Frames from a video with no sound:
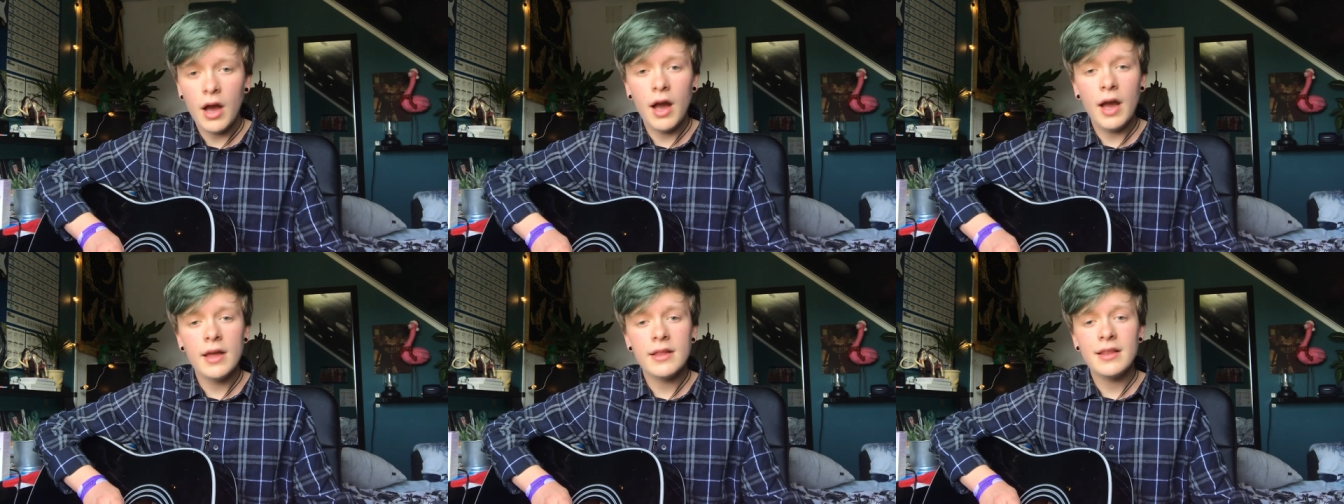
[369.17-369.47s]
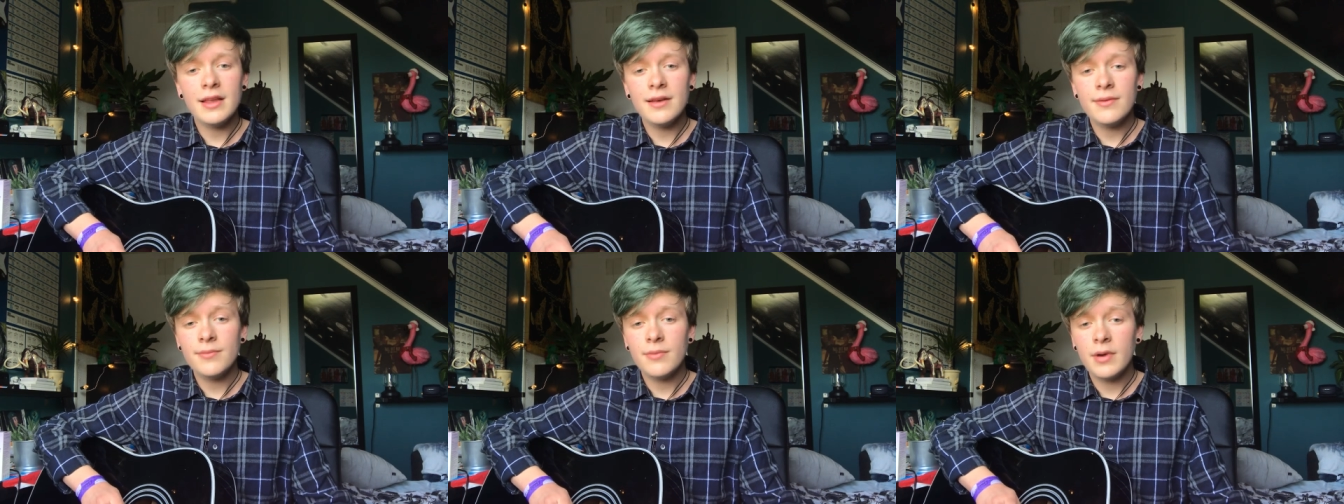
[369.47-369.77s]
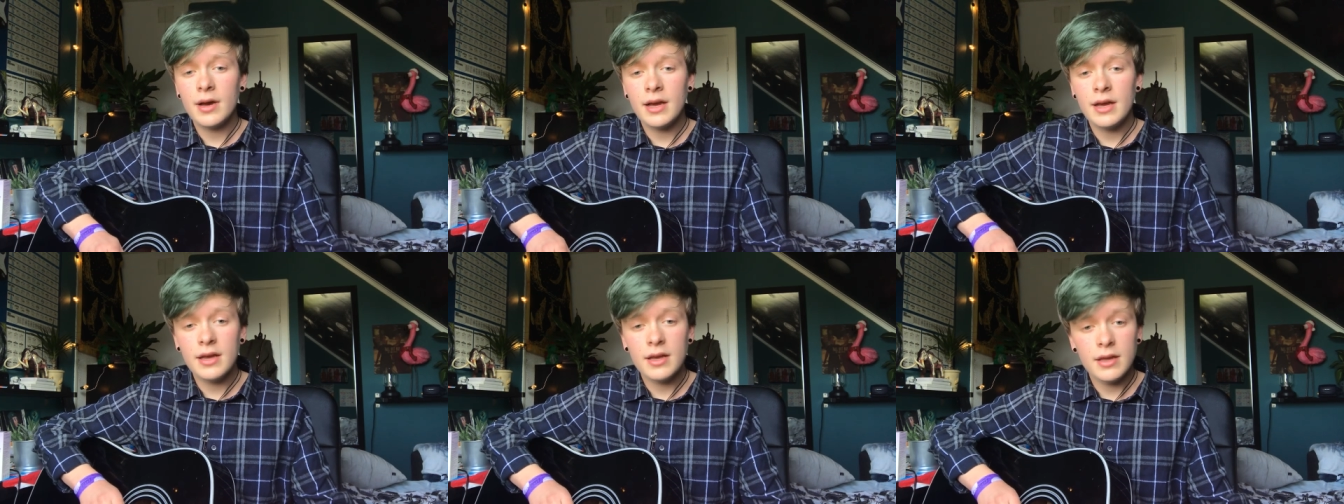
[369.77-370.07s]
I let
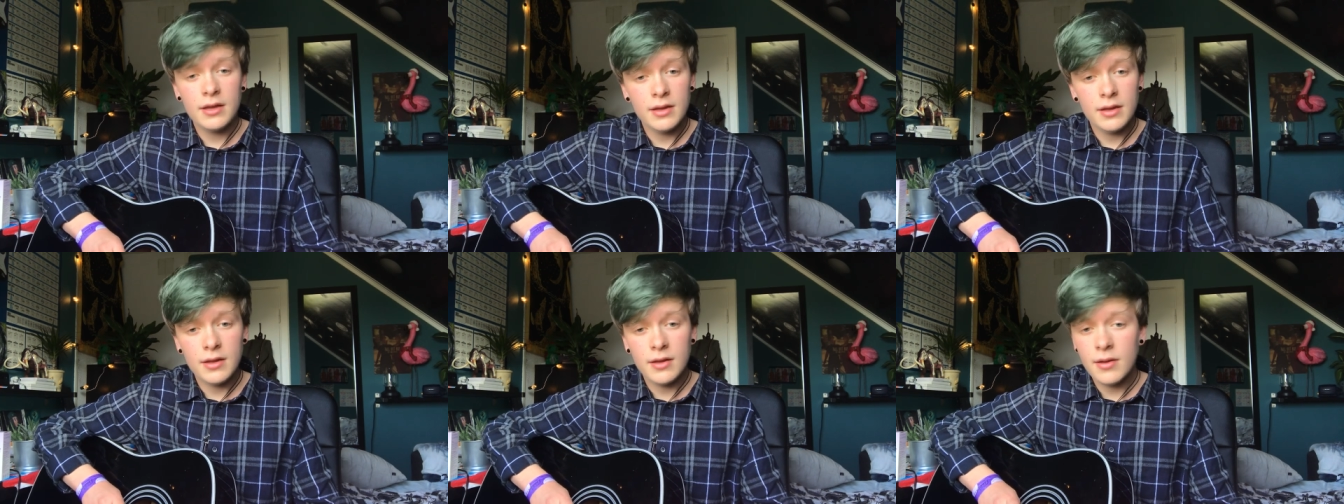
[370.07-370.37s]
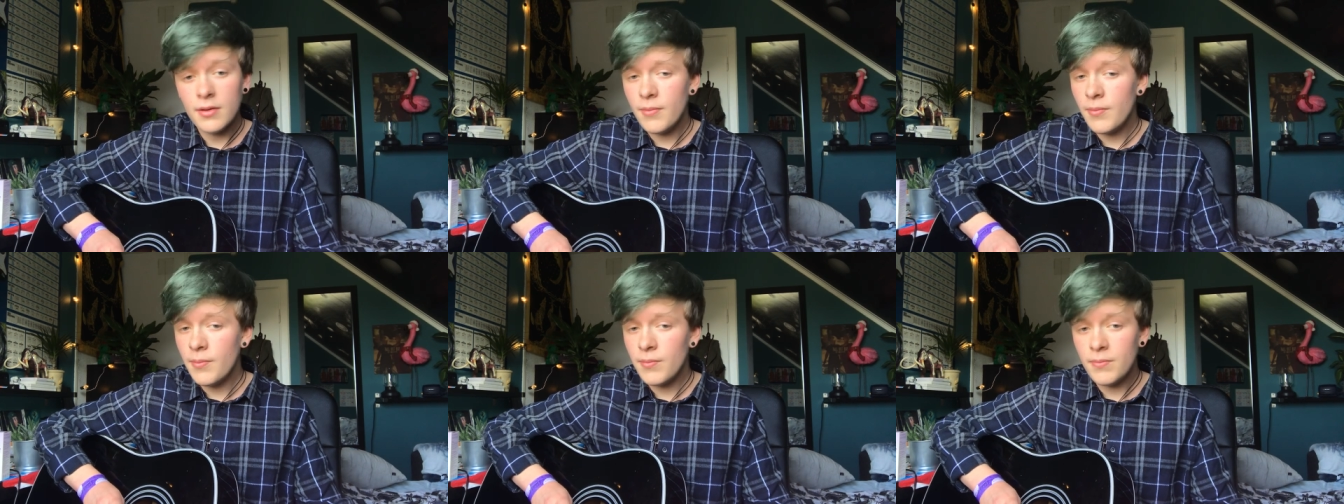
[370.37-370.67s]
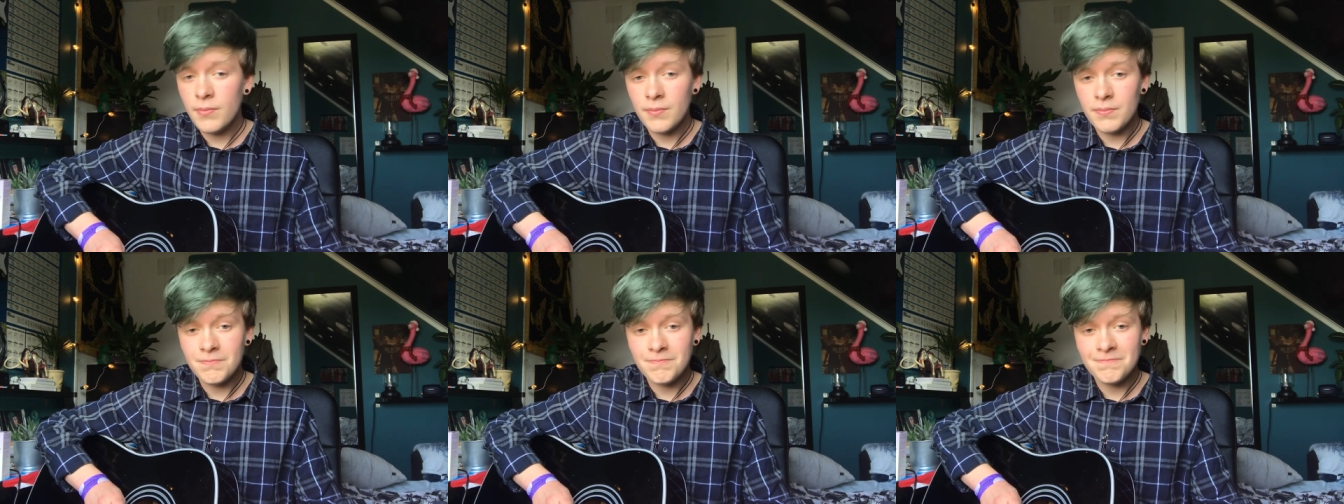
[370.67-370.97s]
my
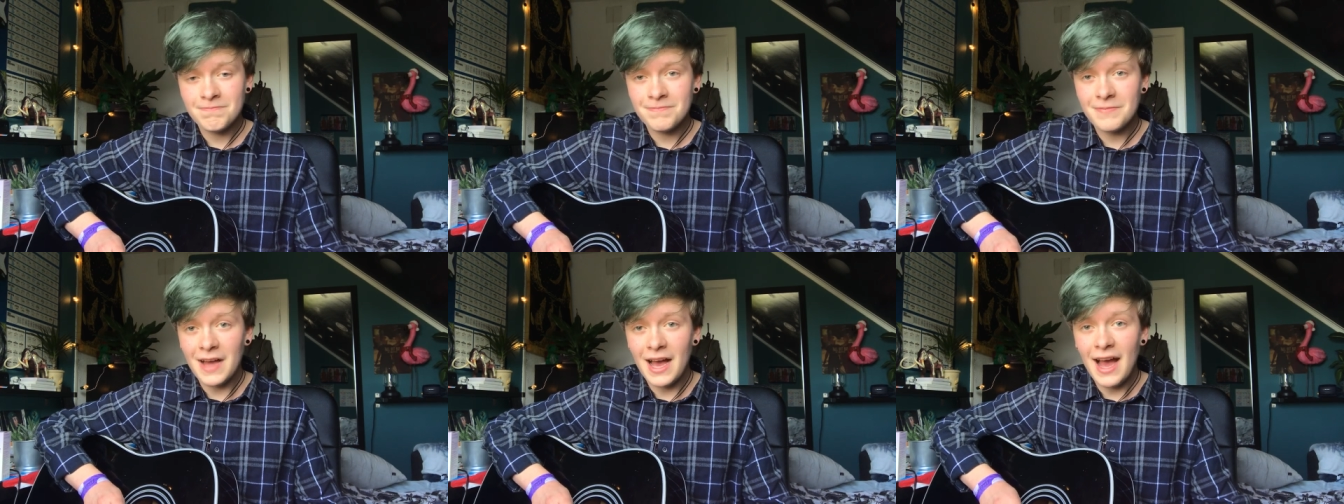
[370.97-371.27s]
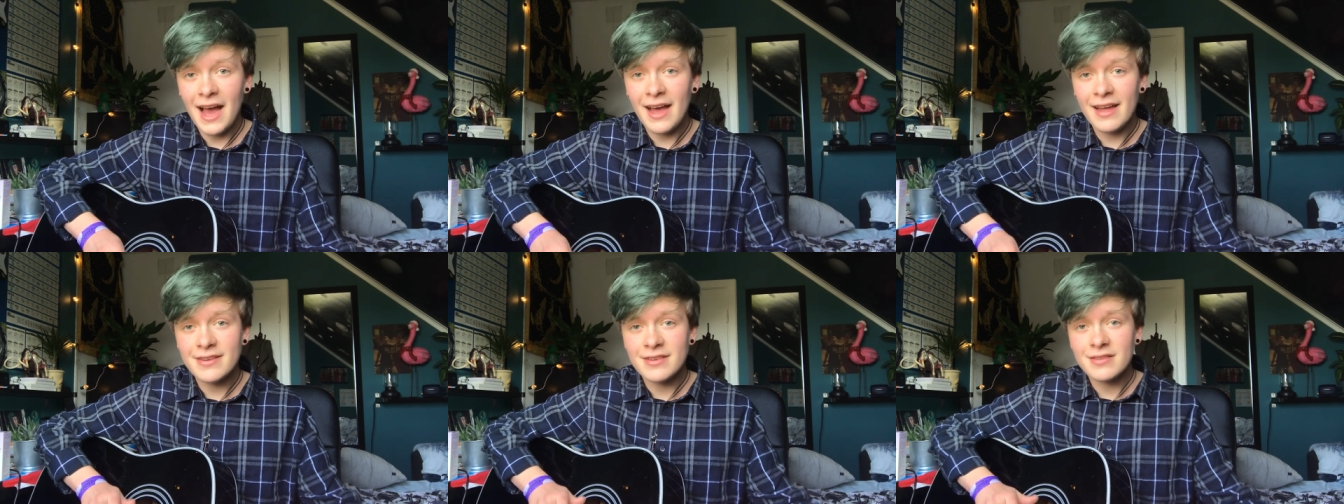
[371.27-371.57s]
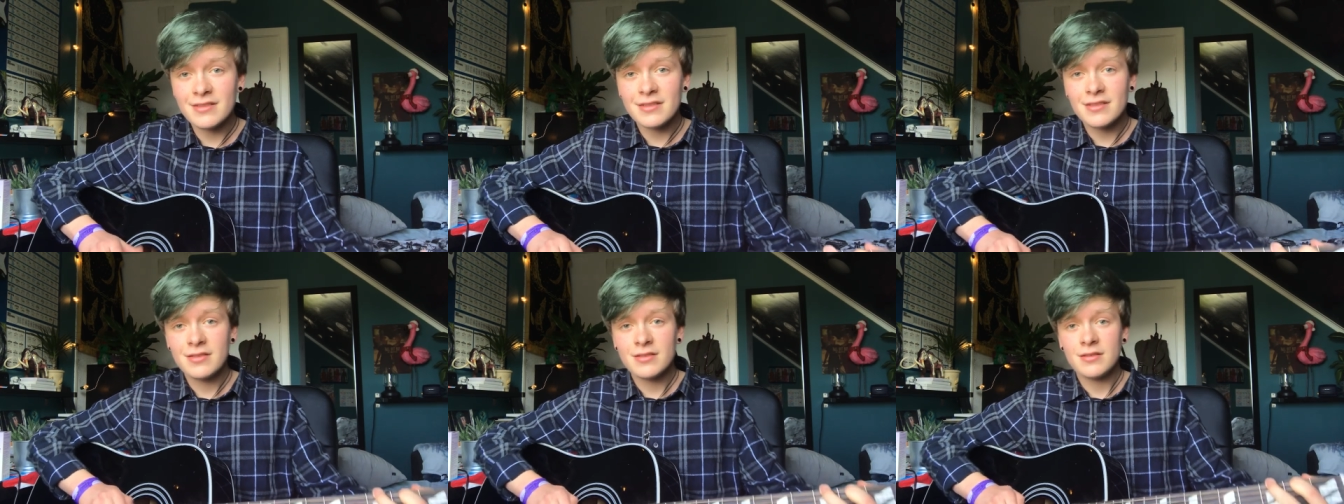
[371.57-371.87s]

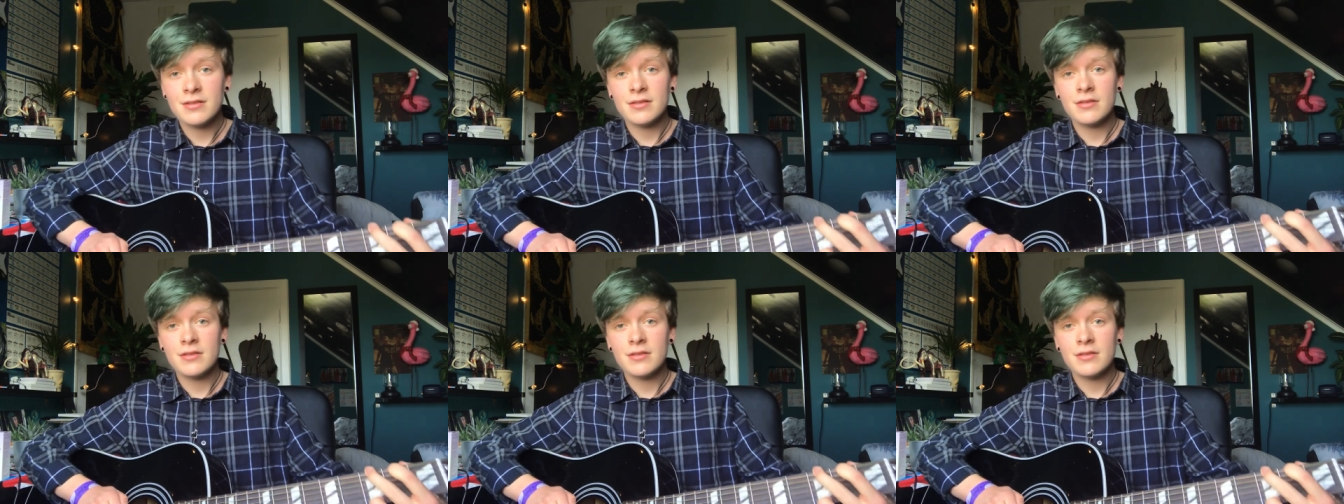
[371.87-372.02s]
hand